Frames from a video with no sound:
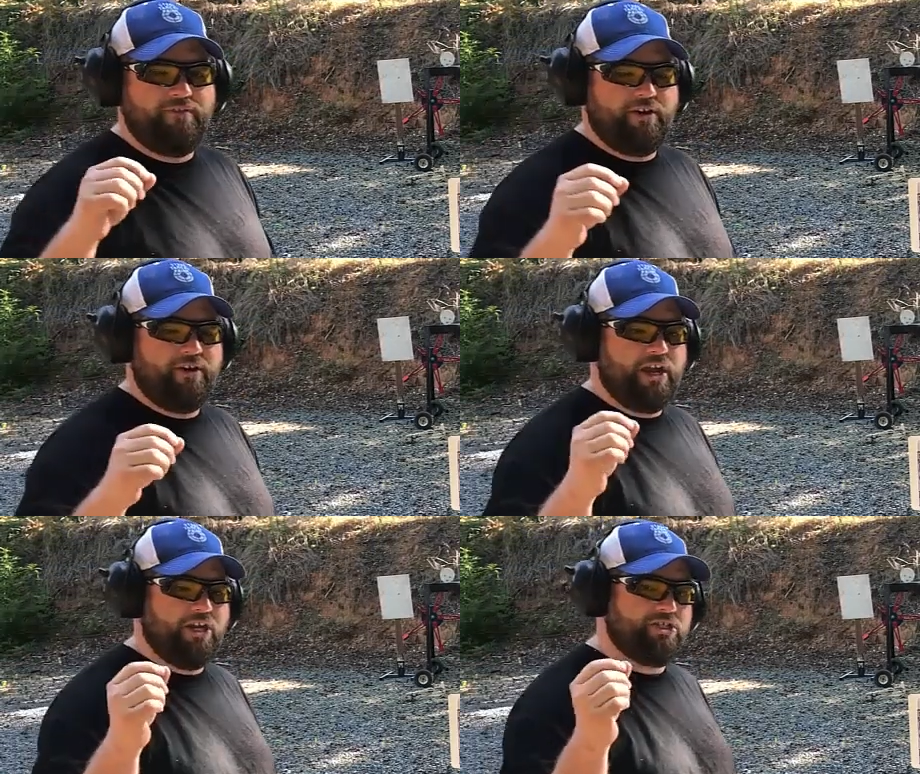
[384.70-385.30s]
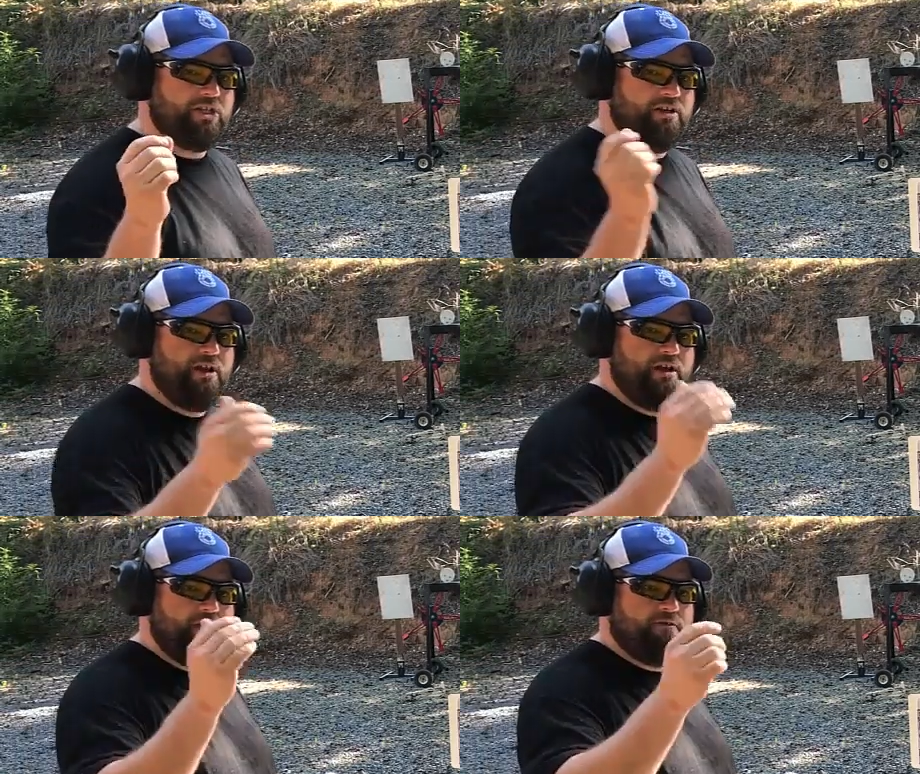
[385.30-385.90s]
variation
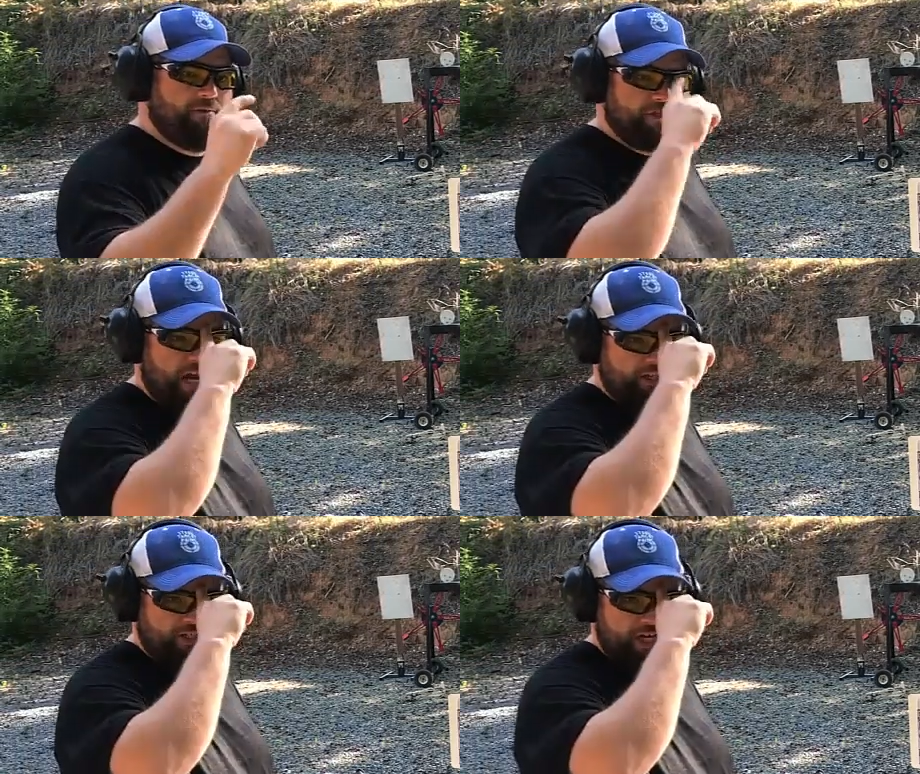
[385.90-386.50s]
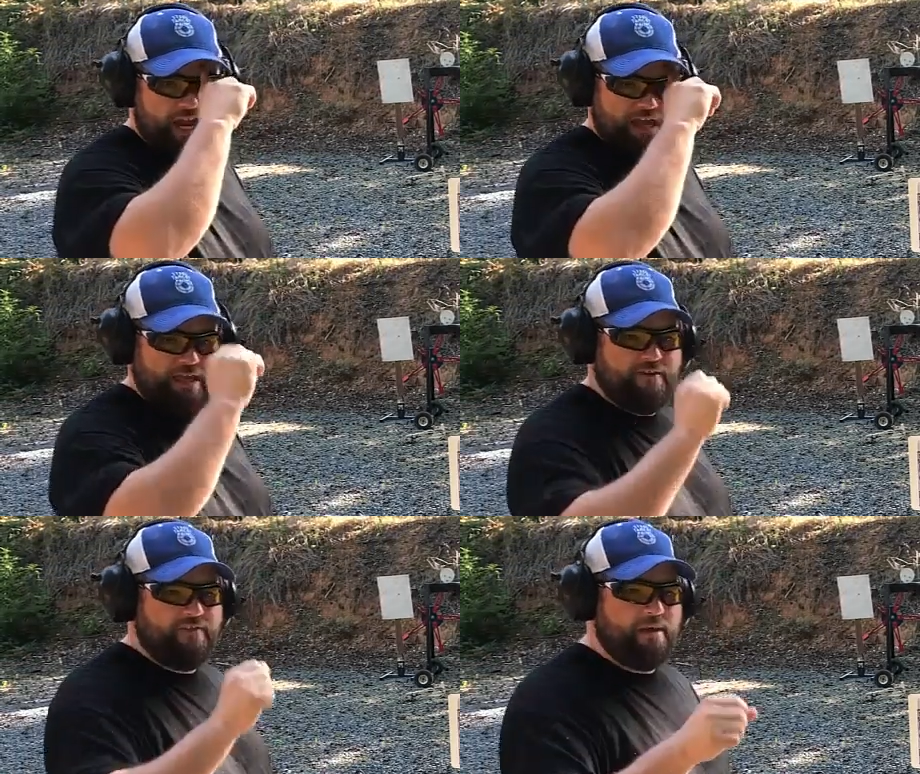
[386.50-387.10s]
from shot to shot,
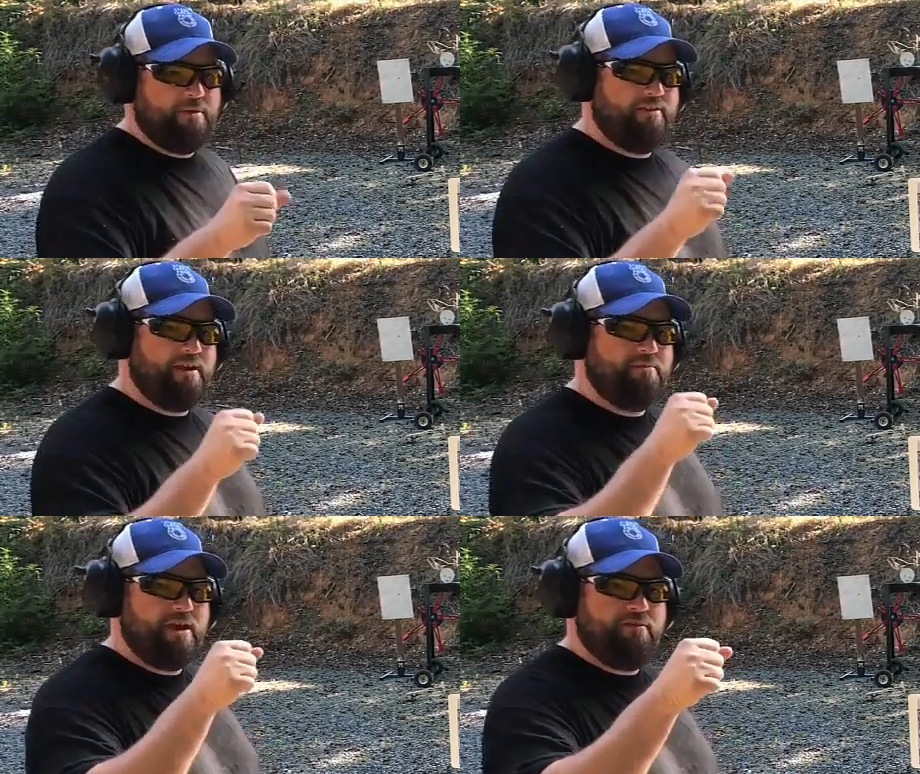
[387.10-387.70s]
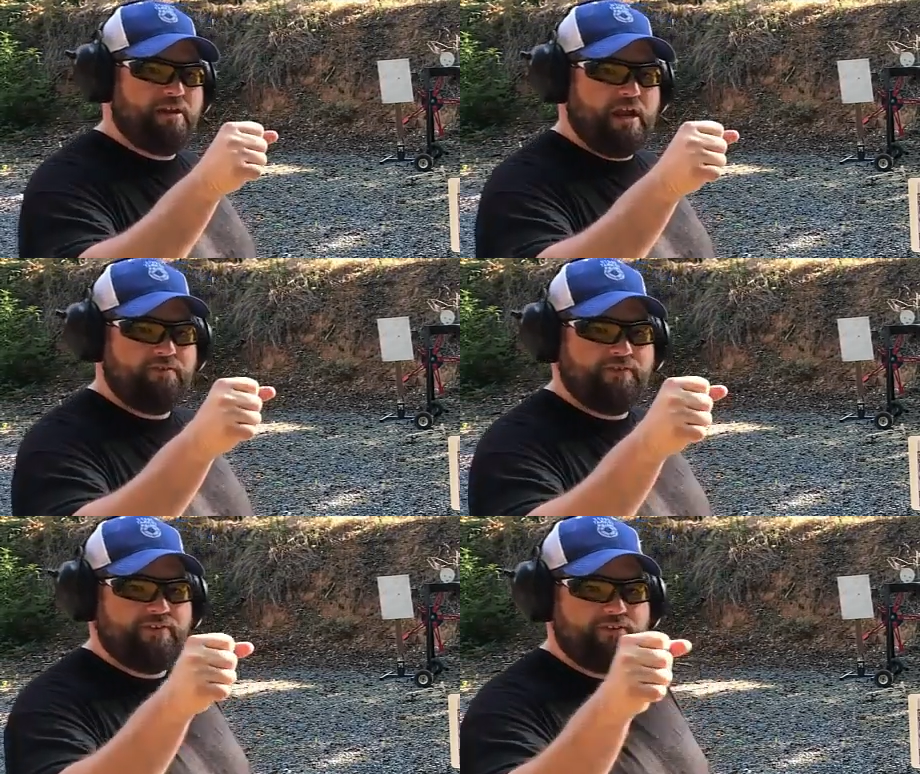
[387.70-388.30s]
that means I'm giving
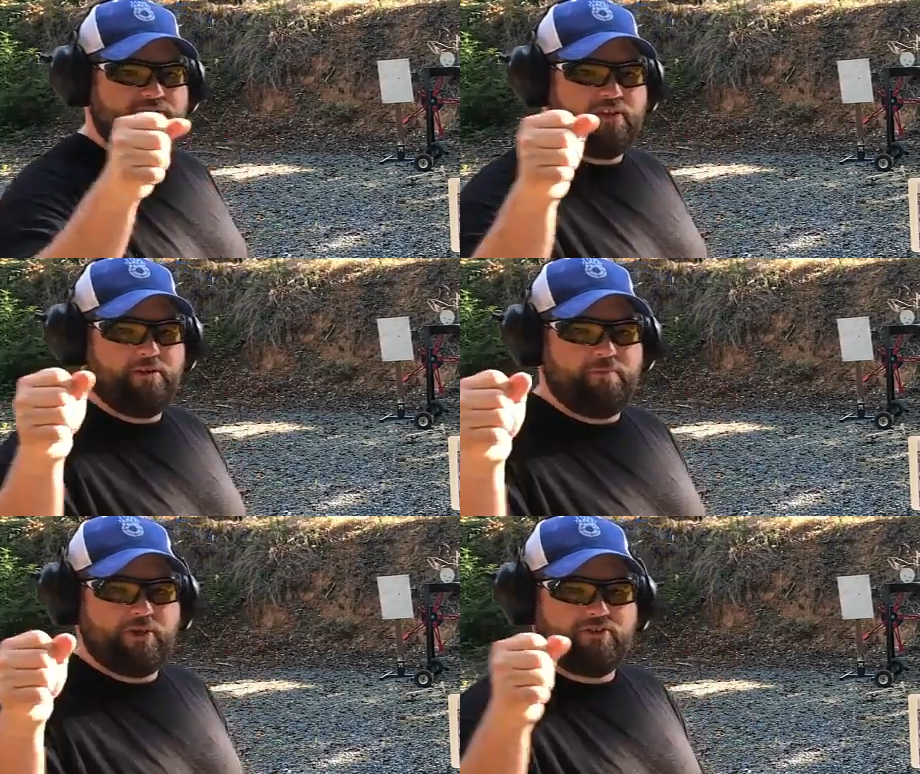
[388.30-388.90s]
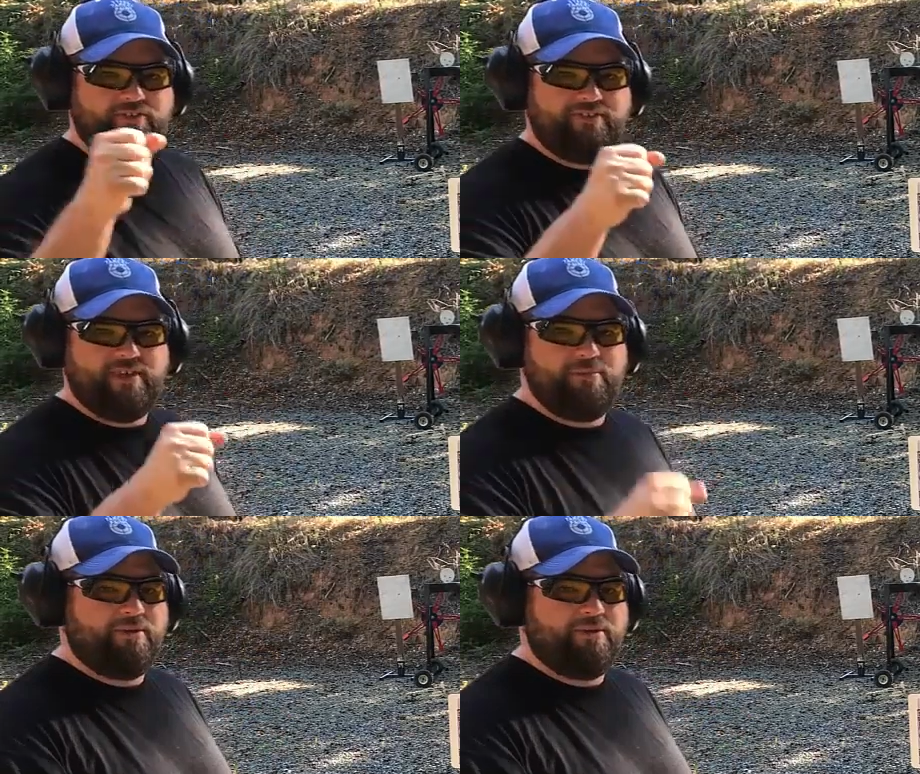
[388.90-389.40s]
every single sight picture the same